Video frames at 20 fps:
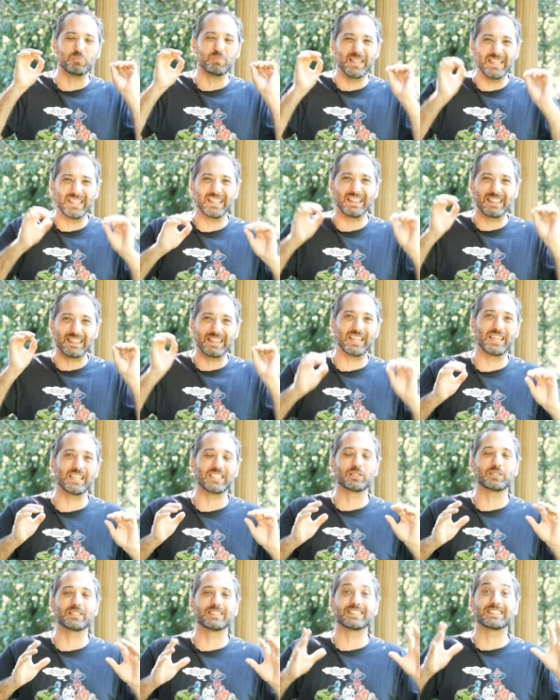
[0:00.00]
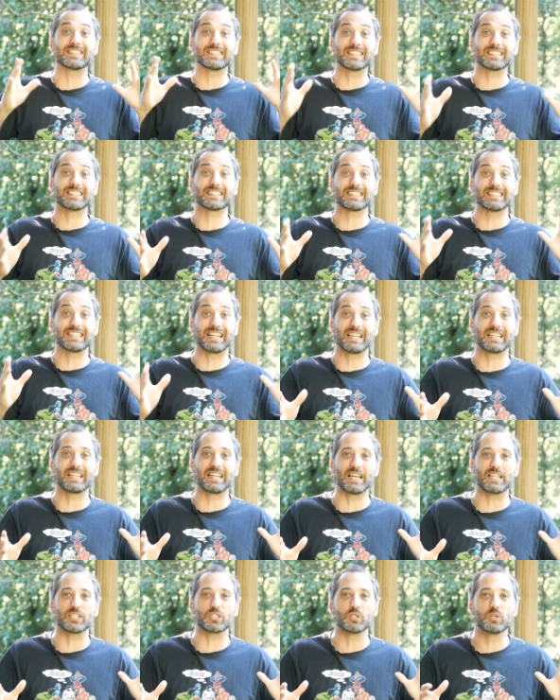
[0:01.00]
mean things because it's just not
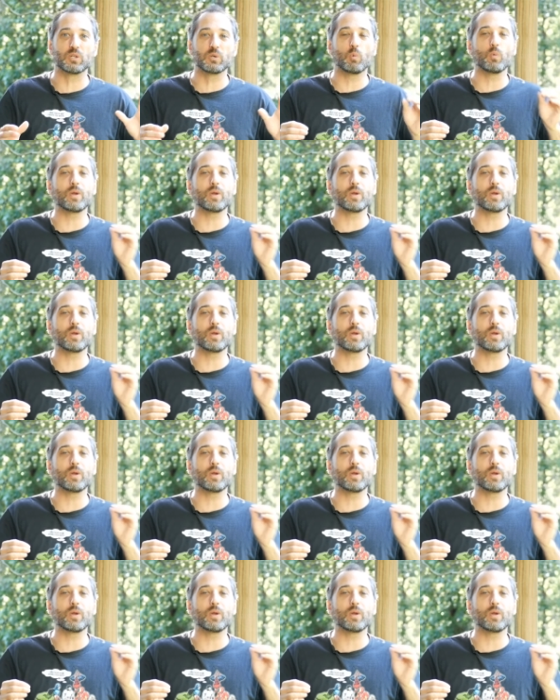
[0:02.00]
nice.